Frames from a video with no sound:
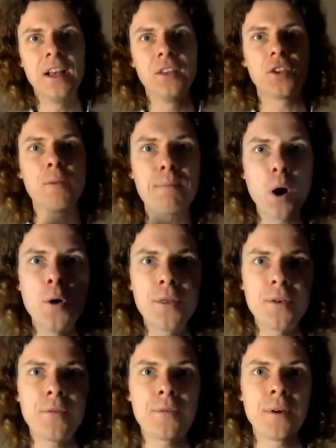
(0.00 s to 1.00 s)
So both
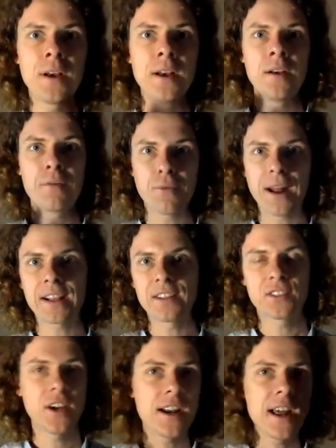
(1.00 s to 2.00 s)
of
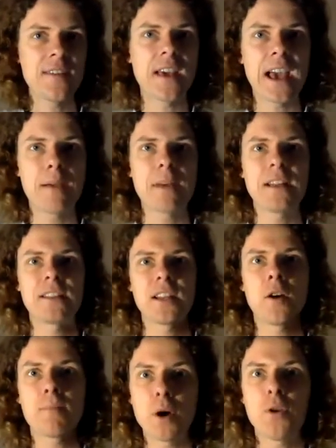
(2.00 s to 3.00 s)
Frankenstein and The Handmaid's
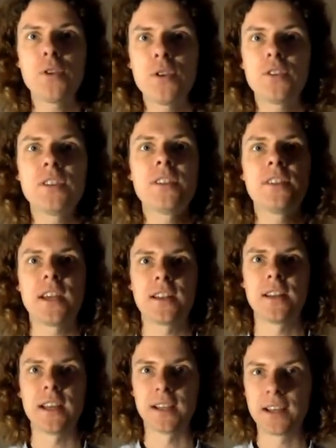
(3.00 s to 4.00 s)
Tale both use this
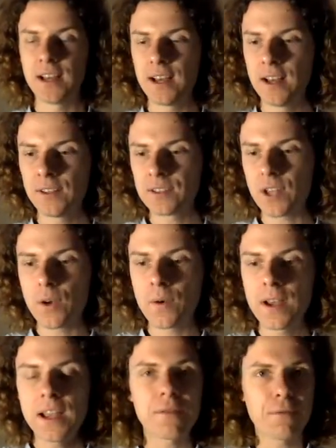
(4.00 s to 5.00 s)
technique. So
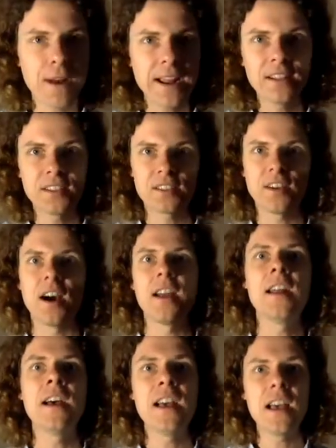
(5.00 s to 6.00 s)
in
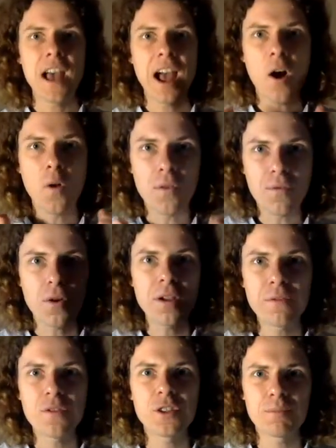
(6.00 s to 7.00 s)
Frankenstein, on the very
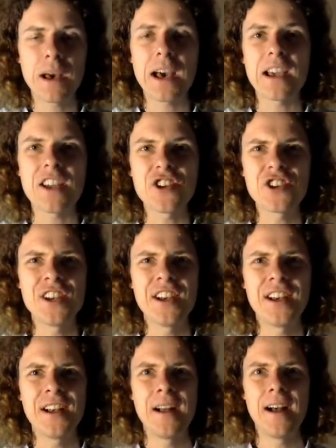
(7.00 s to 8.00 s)
first page,
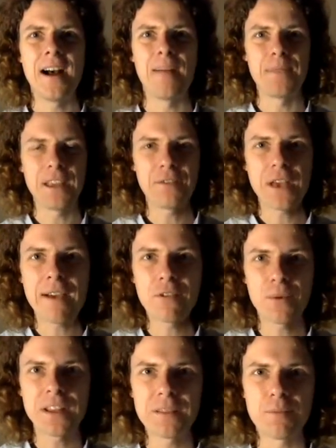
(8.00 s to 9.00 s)
if you
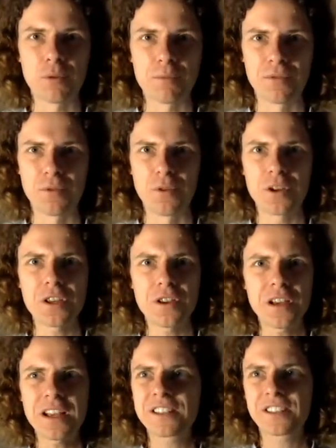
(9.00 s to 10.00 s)
haven't read the book before,
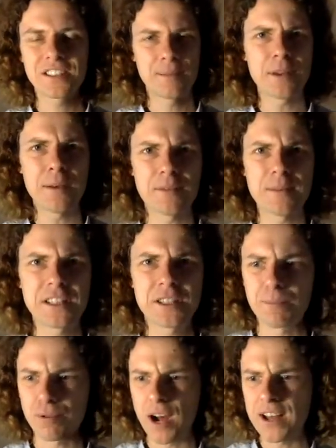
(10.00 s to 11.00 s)
it's sometimes a bit
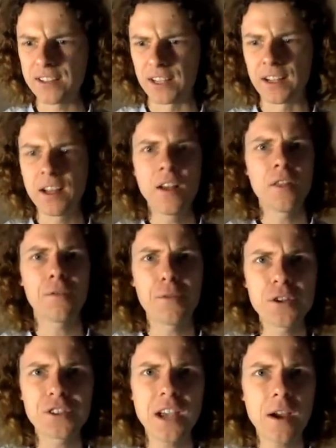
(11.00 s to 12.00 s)
surprising. The
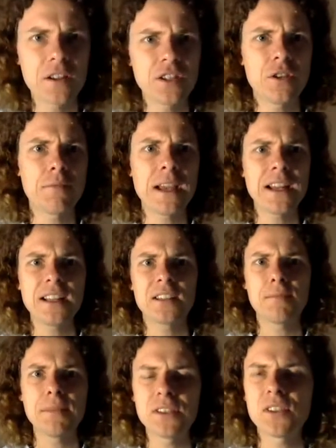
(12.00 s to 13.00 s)
first character you meet is
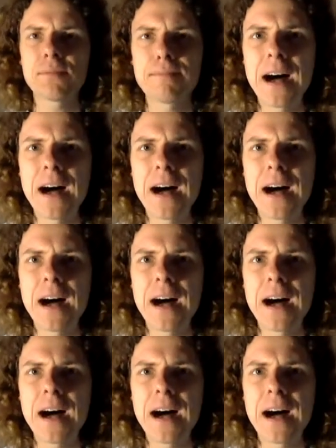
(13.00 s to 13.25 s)
a Mrs.